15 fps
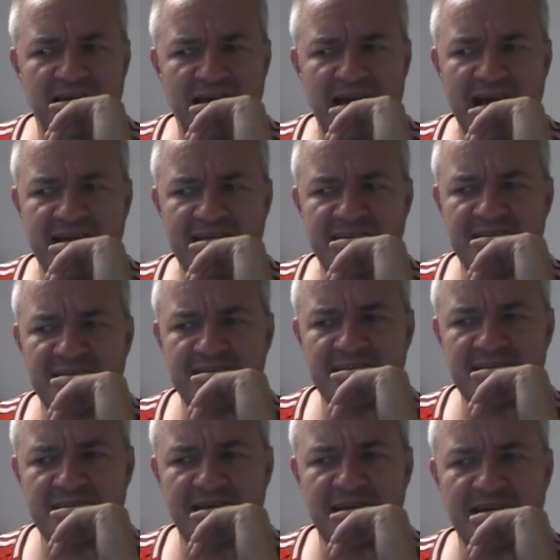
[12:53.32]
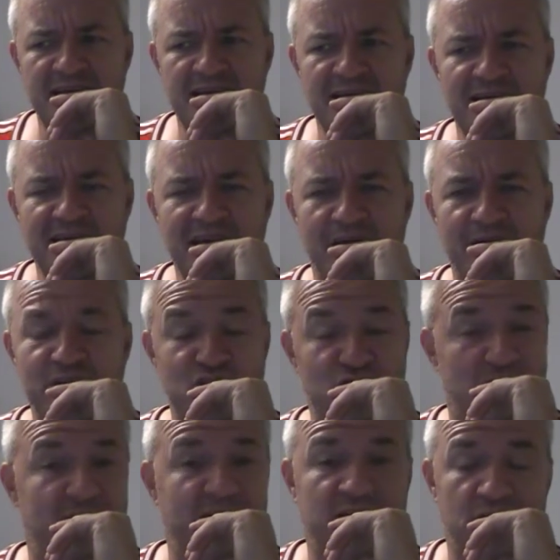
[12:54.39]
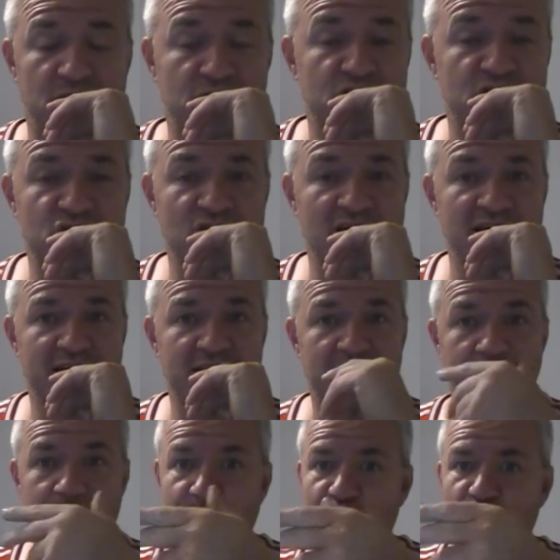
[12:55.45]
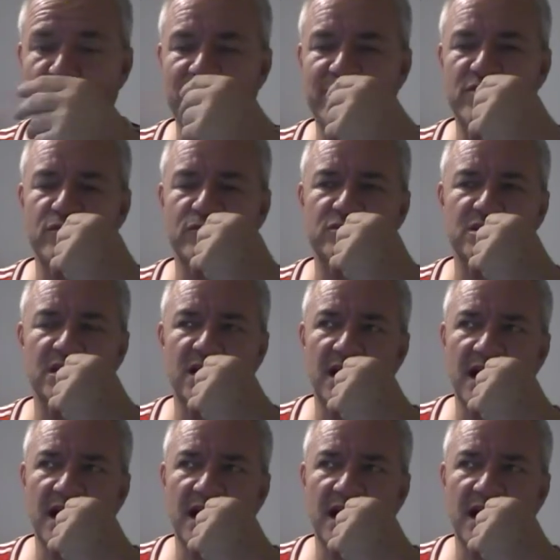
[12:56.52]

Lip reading: And, you know, it's something new to try, new reviews.